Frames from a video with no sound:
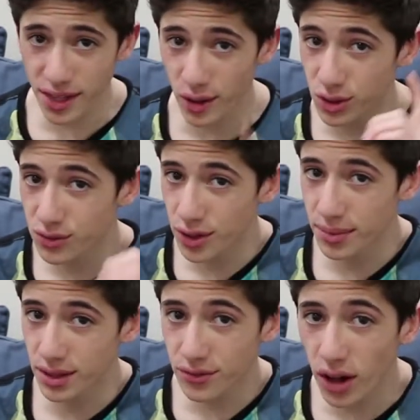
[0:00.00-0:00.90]
that I was
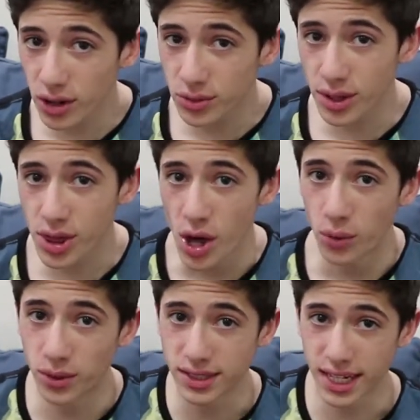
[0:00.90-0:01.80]
filming the vlog
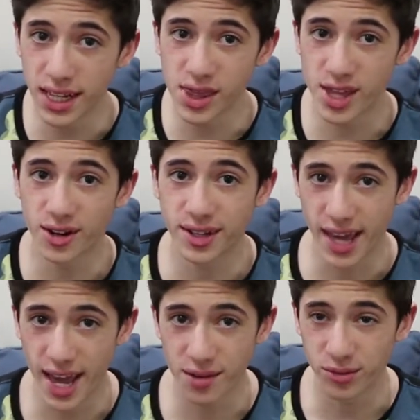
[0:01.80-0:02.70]
with was in their
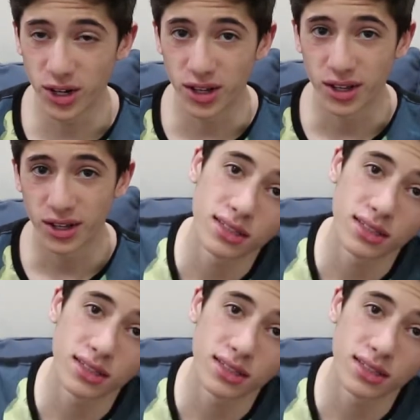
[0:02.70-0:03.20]
camera.